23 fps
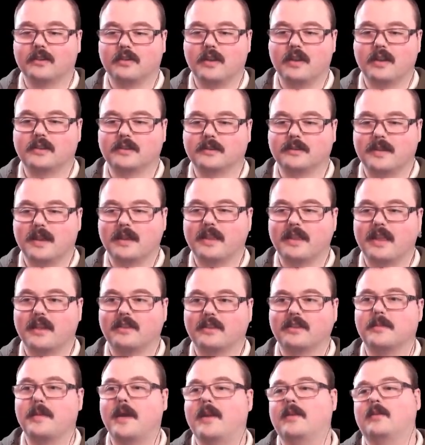So I think that's
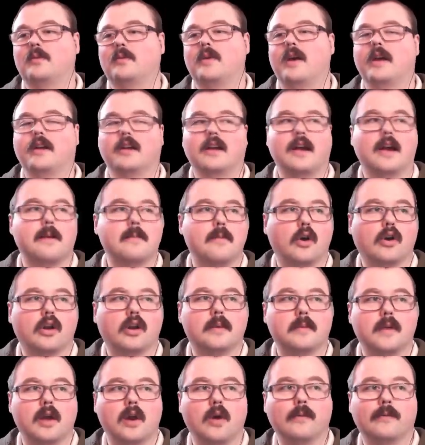the best way. I'm not going to
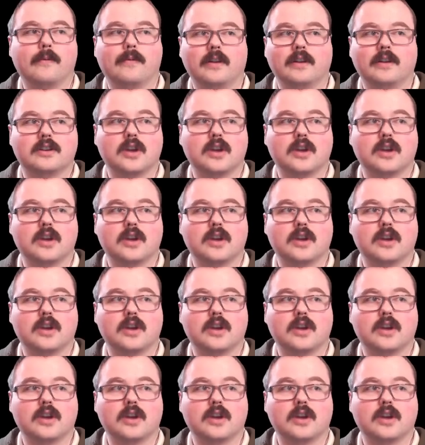be hopefully